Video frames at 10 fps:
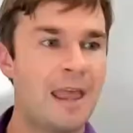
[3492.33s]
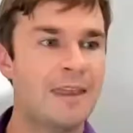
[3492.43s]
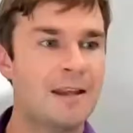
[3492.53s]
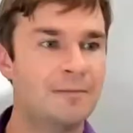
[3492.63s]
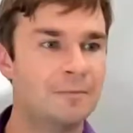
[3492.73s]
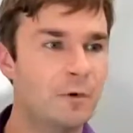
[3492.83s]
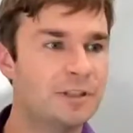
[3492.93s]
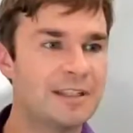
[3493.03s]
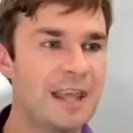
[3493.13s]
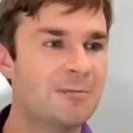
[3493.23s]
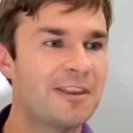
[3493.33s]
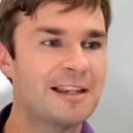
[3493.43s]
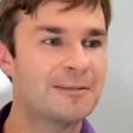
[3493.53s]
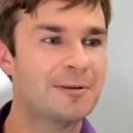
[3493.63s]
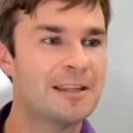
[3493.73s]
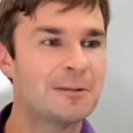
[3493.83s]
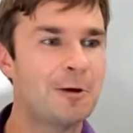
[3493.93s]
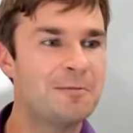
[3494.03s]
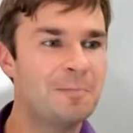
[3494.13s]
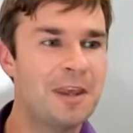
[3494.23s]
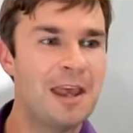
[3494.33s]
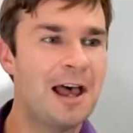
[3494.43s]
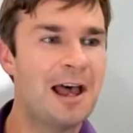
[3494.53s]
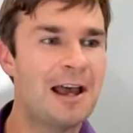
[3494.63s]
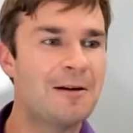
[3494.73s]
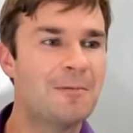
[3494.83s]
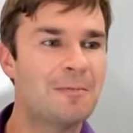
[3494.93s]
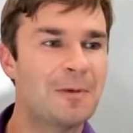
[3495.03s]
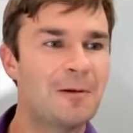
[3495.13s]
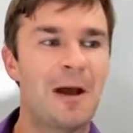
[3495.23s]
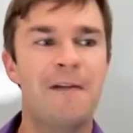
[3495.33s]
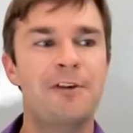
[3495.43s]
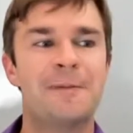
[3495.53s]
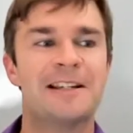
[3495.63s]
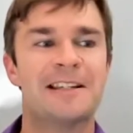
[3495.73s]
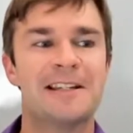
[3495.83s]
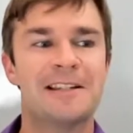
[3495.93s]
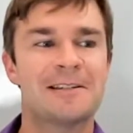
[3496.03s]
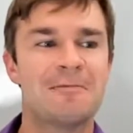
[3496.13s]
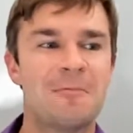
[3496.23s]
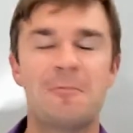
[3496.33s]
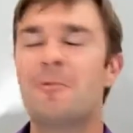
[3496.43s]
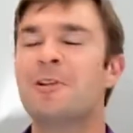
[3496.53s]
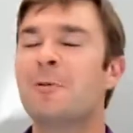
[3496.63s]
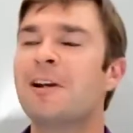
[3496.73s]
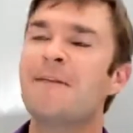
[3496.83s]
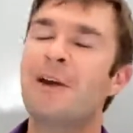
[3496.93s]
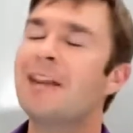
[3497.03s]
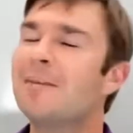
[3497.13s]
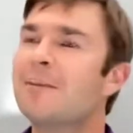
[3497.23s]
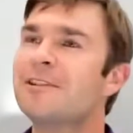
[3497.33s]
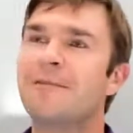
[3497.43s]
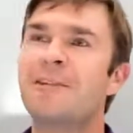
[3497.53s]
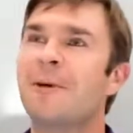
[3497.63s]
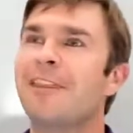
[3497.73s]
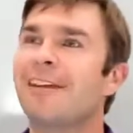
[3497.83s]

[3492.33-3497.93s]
then we'll just end with this one. Of your pieces, which one have you had the most fun with?